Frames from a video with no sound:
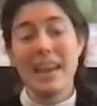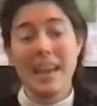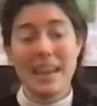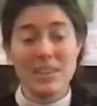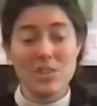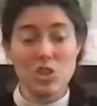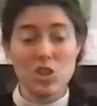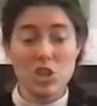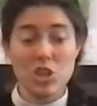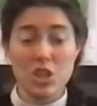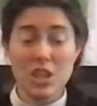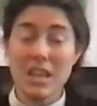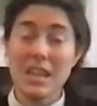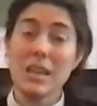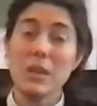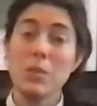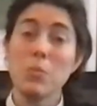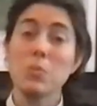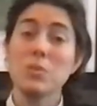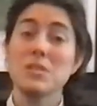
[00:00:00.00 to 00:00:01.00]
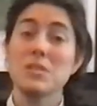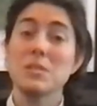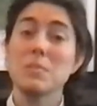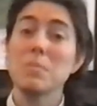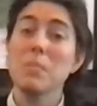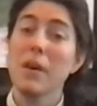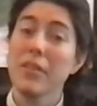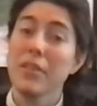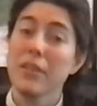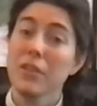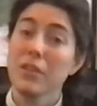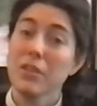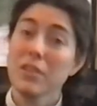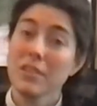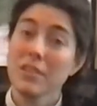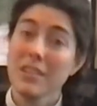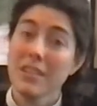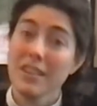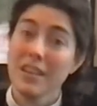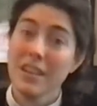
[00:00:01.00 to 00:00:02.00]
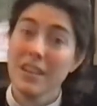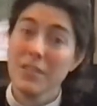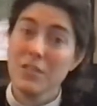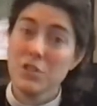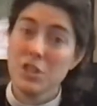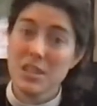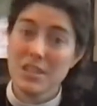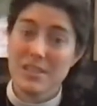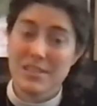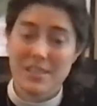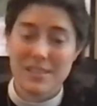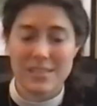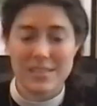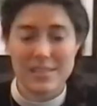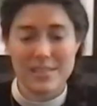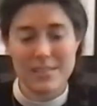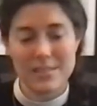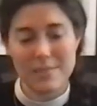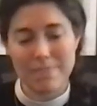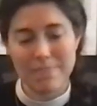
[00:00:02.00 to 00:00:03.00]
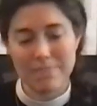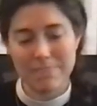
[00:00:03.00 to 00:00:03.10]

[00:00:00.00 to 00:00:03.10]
And she was the mother of Jesus.